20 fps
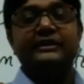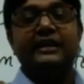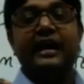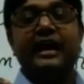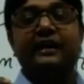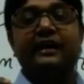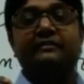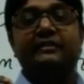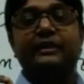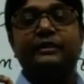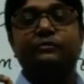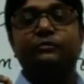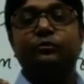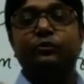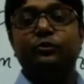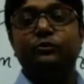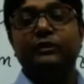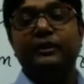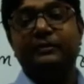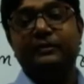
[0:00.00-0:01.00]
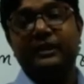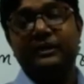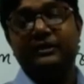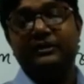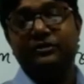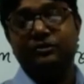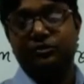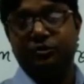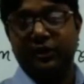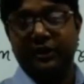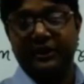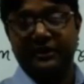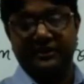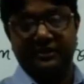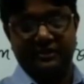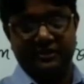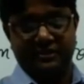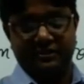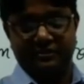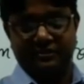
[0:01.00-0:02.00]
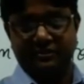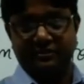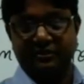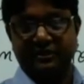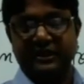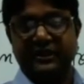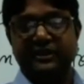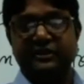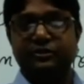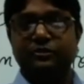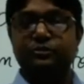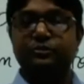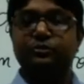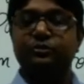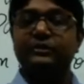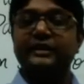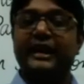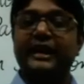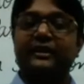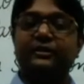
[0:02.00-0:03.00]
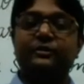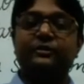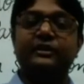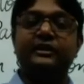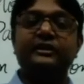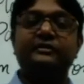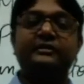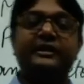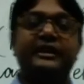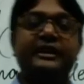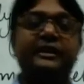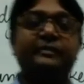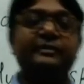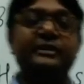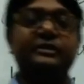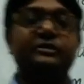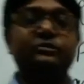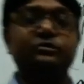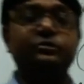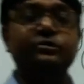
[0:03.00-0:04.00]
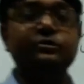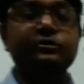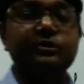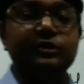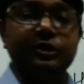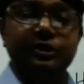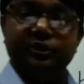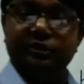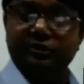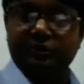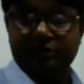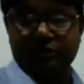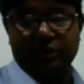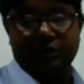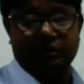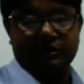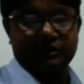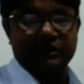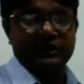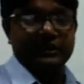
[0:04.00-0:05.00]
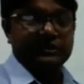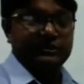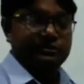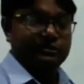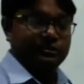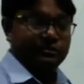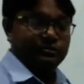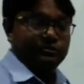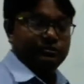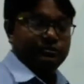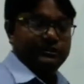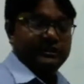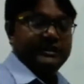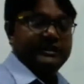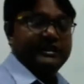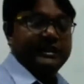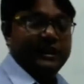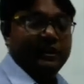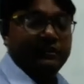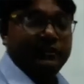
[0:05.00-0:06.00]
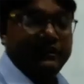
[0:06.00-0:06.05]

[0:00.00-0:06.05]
having movable joint. Okay, due to that only we are able to talk. So student, now